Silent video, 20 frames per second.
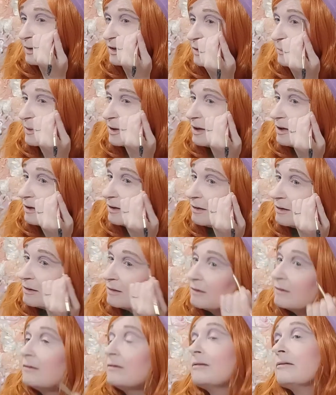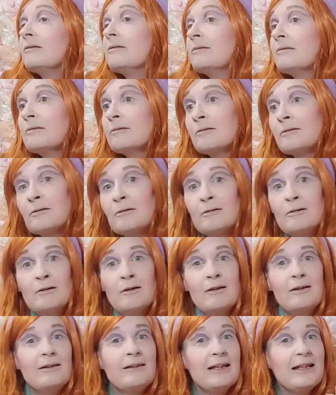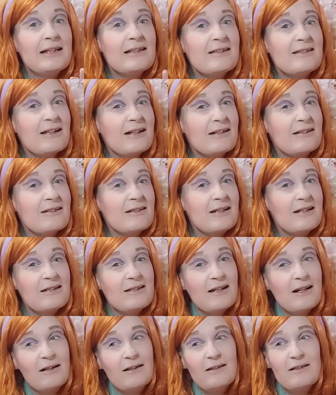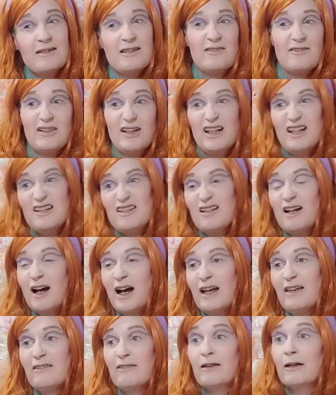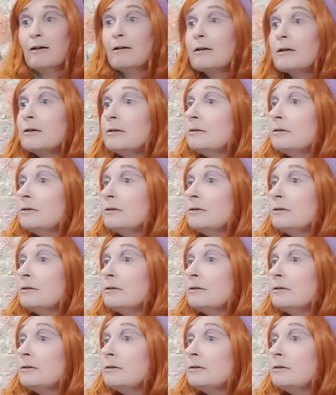meant to be late 60s, early 70s, I think.